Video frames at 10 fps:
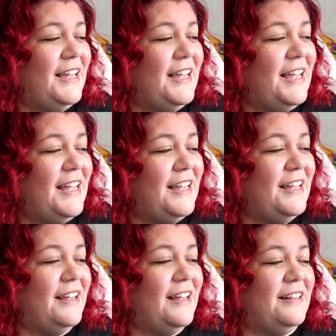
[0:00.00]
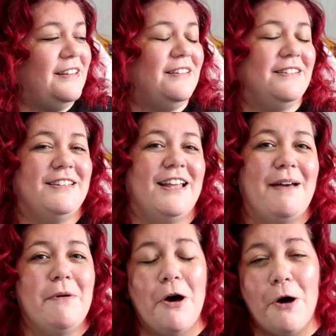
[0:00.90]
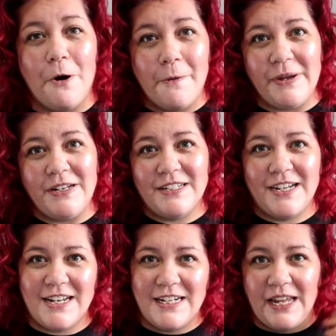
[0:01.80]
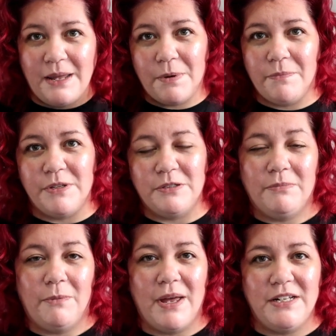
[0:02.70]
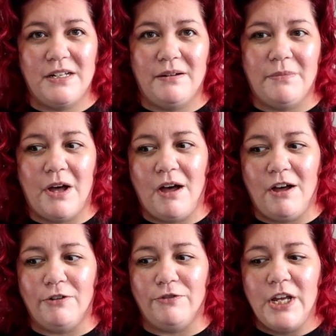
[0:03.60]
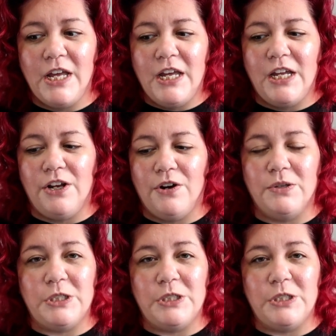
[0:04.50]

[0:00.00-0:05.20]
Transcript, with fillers: it, I'm hoping to kind of keep up this momentum of, you know,